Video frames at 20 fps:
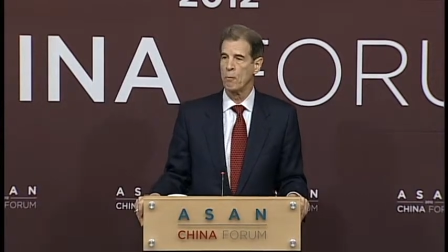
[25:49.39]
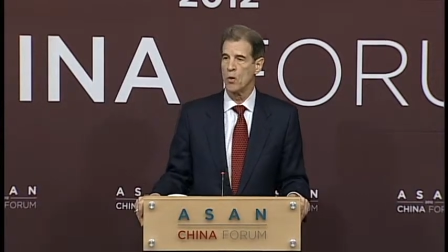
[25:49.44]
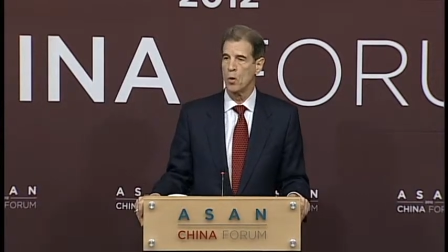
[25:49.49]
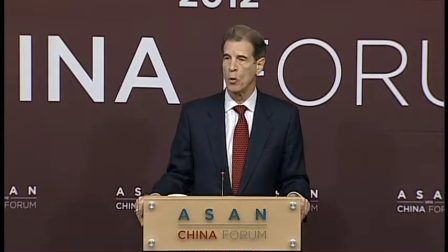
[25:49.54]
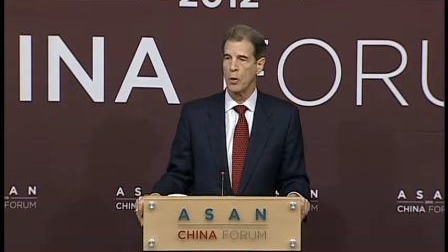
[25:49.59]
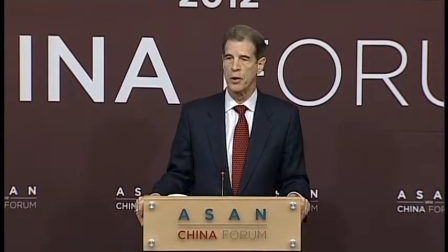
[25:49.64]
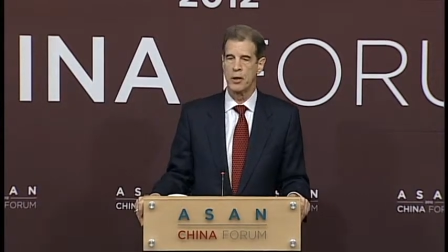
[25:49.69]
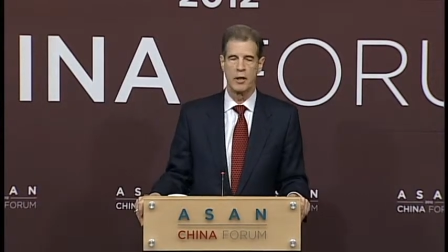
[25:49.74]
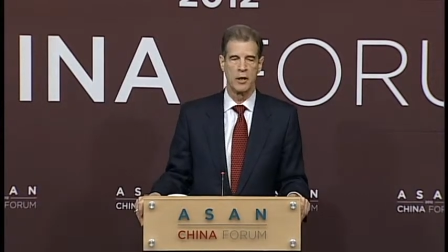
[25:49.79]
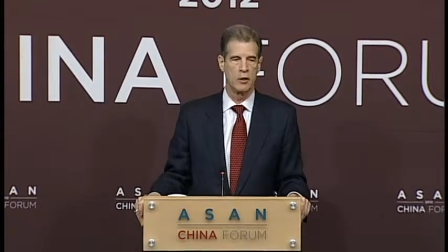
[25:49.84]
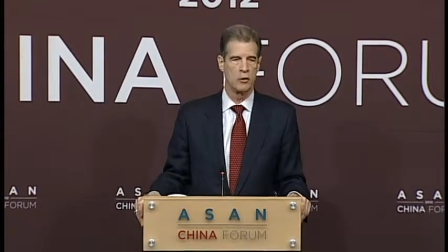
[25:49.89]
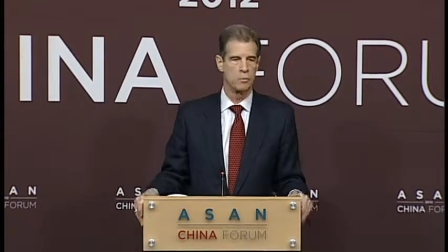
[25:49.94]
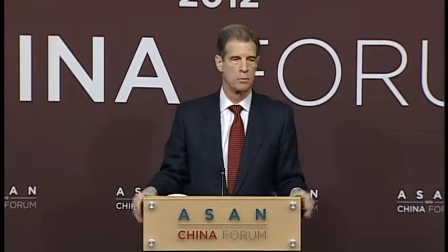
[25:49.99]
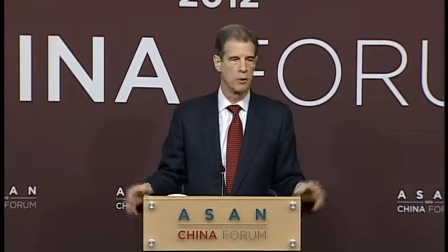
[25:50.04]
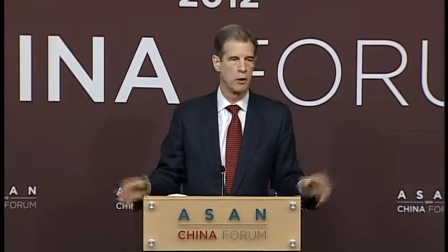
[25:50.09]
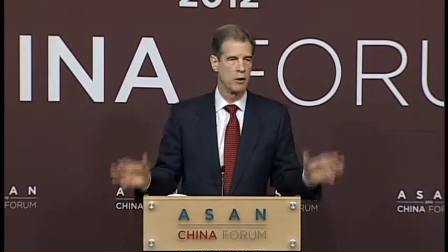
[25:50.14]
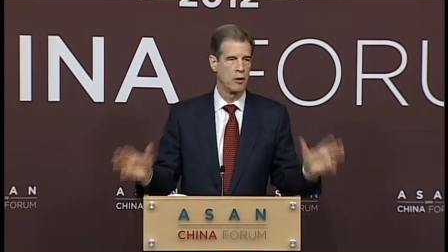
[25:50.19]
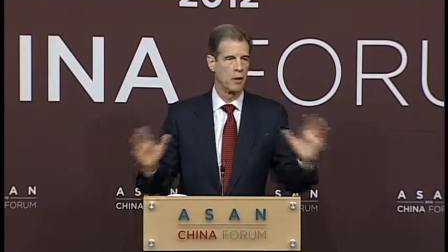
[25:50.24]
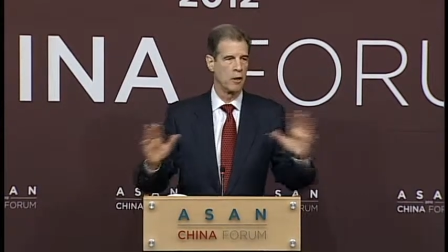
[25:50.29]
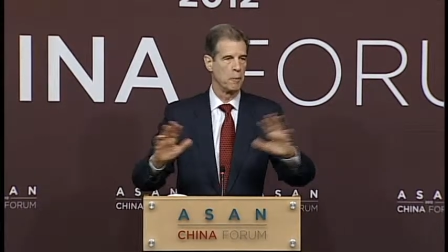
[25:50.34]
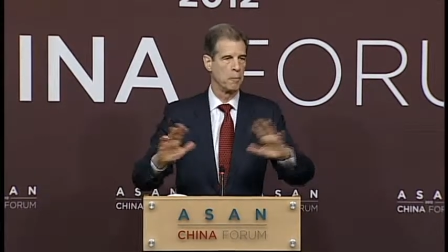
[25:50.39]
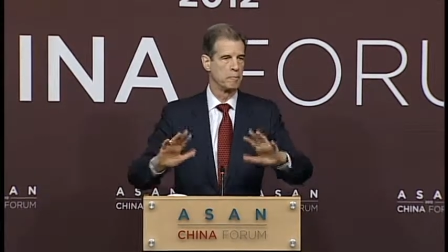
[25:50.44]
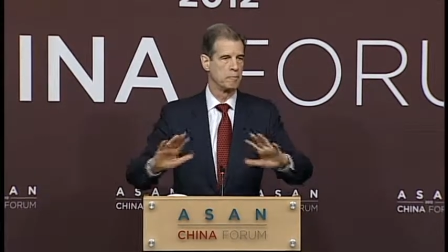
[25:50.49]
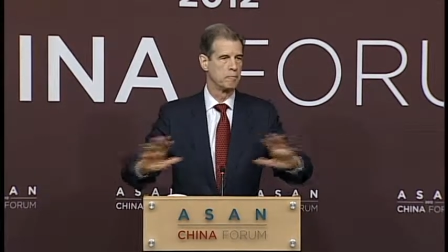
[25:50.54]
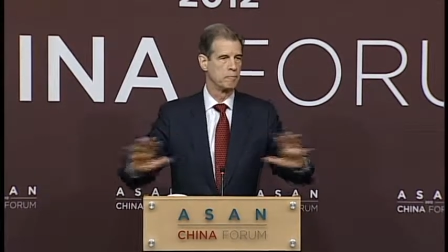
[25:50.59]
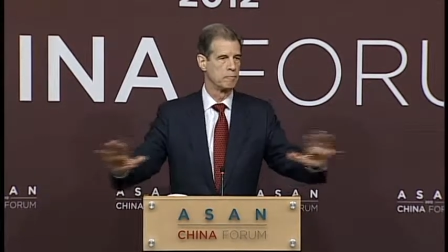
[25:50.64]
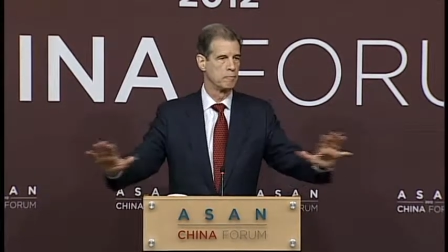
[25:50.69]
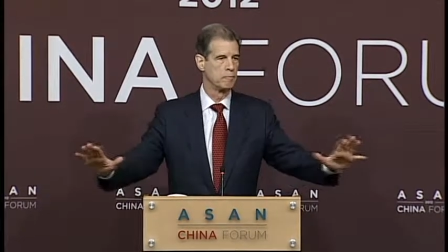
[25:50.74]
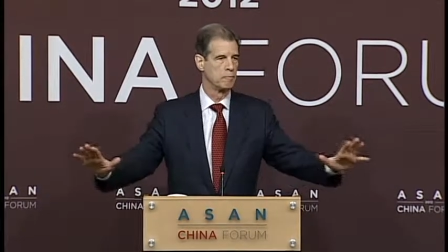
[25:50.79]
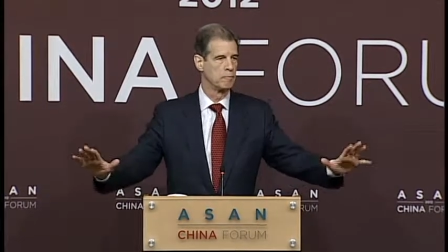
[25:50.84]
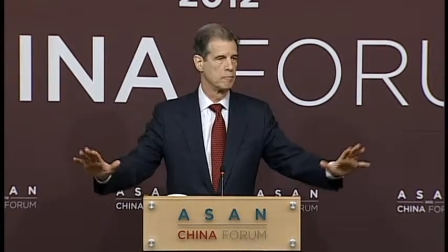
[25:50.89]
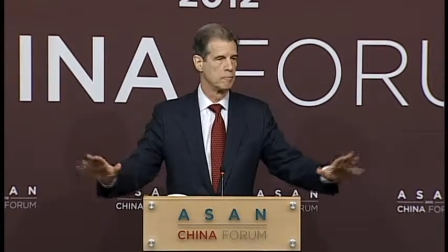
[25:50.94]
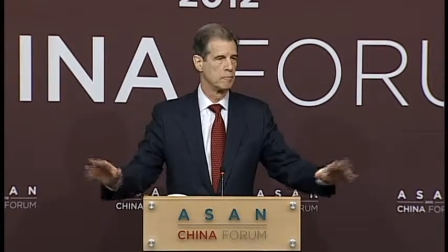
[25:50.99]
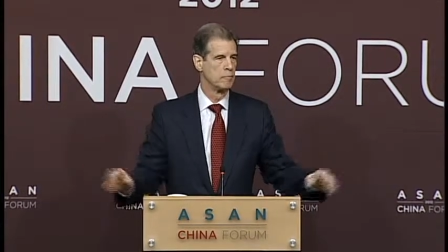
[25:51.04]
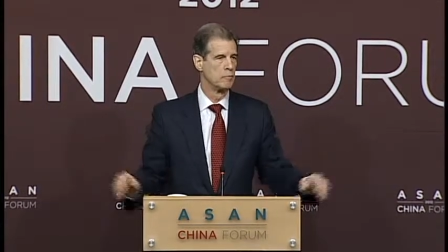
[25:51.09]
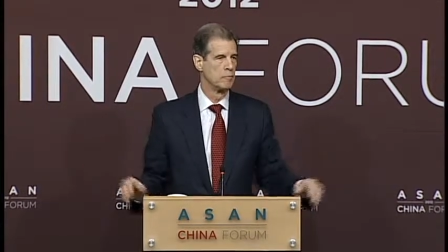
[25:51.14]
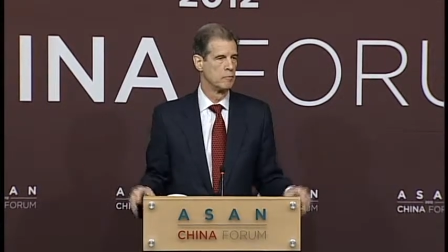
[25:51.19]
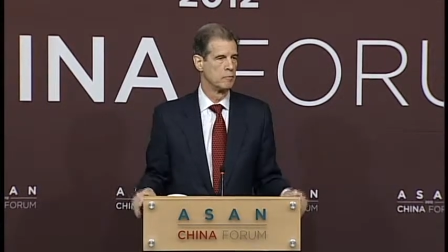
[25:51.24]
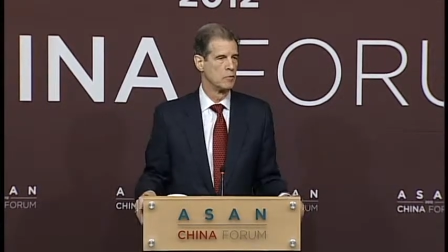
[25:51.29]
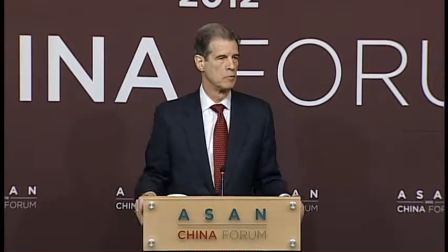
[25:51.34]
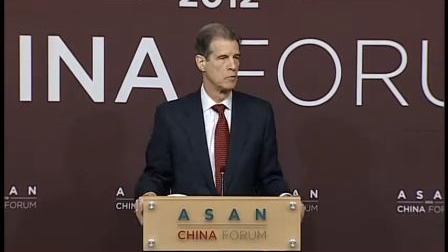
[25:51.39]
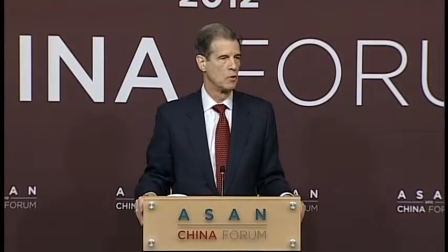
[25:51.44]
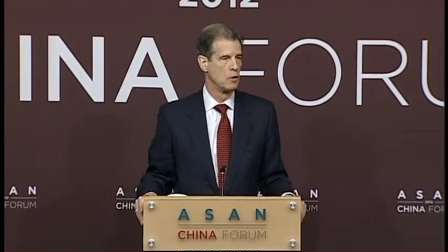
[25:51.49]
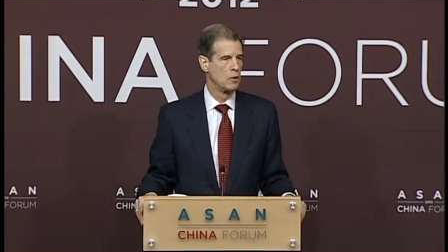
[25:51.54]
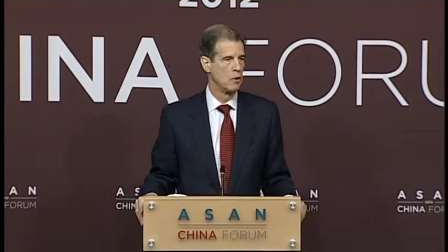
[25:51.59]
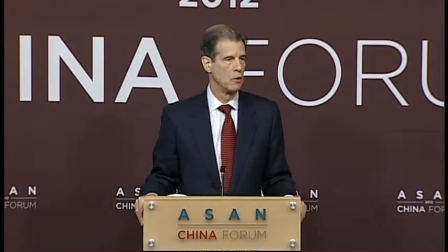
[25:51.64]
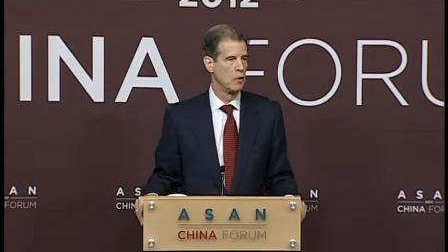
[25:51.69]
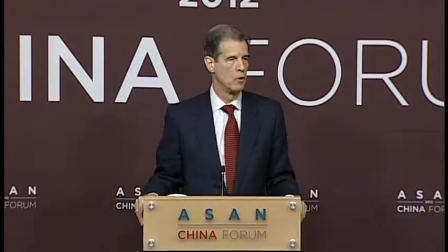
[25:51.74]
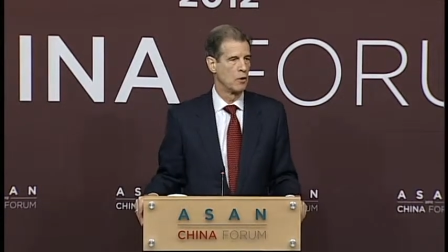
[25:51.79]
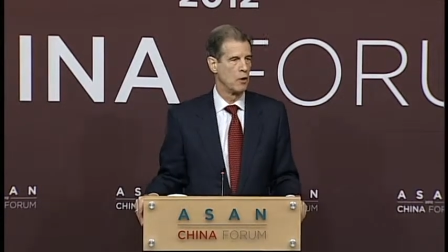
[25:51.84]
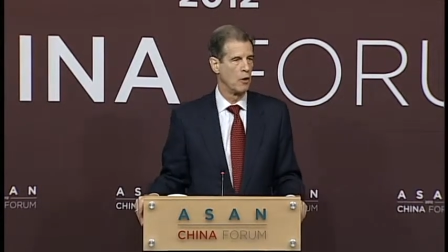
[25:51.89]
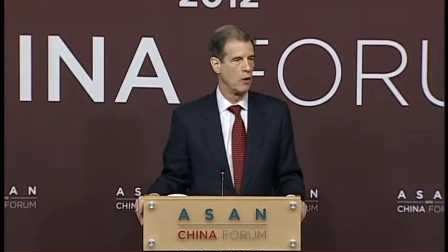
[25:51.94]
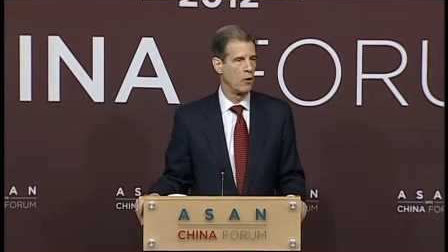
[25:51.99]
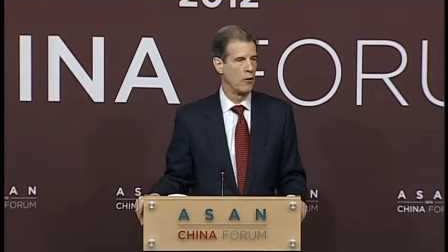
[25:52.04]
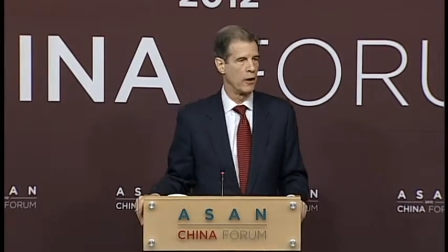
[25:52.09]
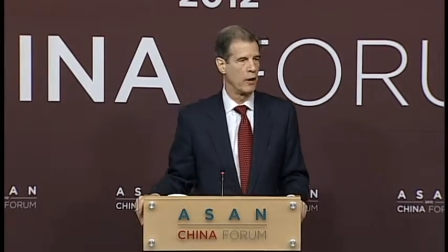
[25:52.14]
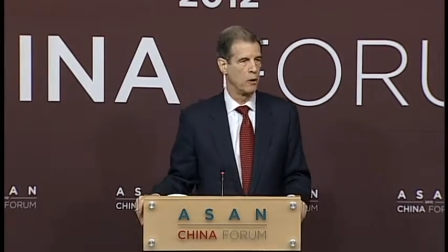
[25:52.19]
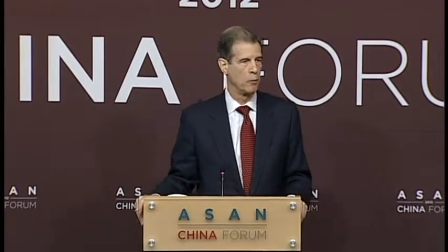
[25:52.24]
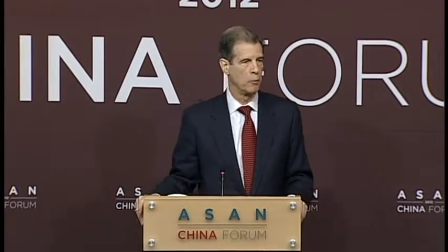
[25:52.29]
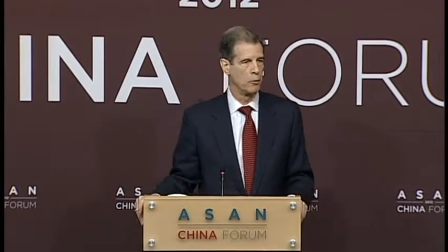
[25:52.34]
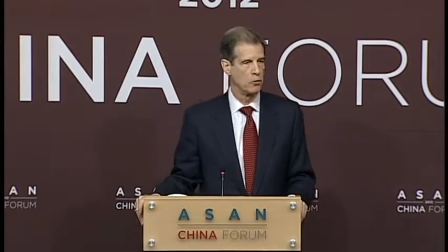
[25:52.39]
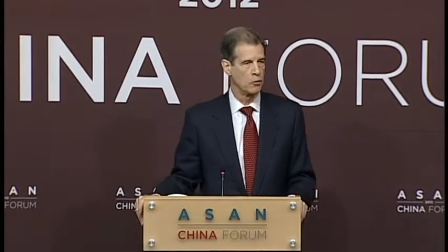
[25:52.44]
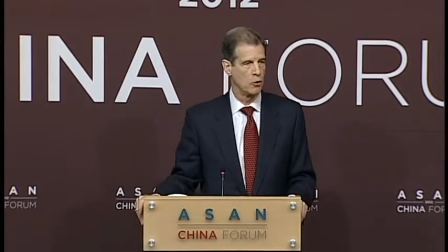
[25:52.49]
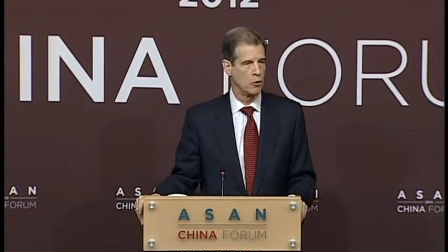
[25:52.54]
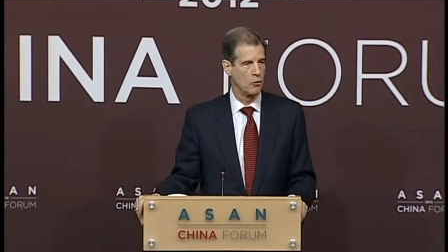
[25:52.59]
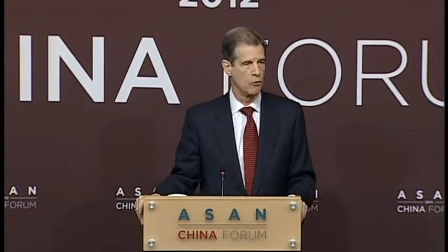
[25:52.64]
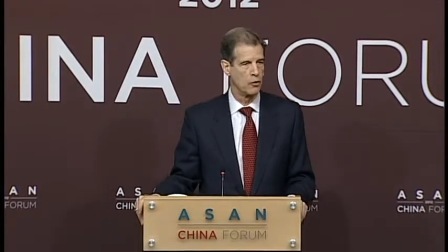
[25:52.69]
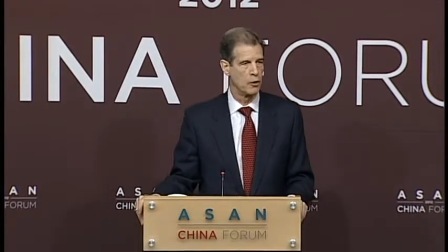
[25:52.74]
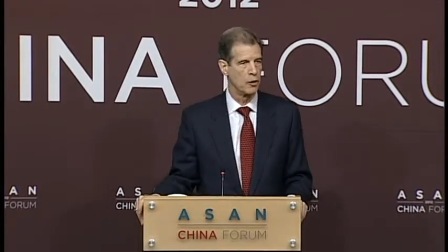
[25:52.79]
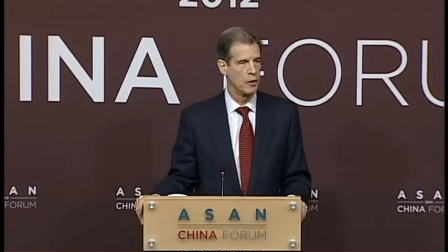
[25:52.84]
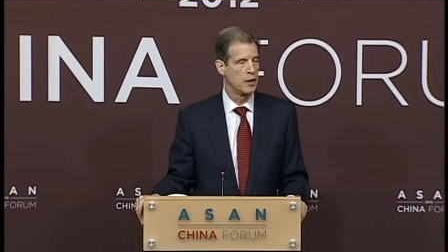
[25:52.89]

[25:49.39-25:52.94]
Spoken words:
with his program, all that was over.